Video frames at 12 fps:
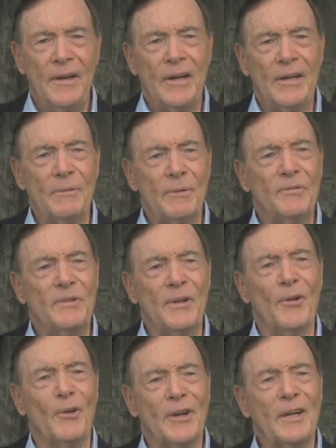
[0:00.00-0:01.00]
and he was
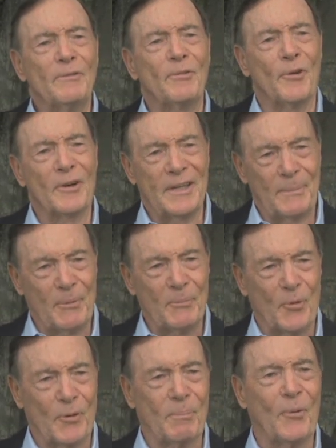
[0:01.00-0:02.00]
still looking for a couple
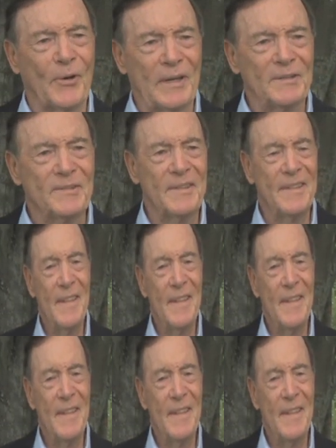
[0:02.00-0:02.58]
more points.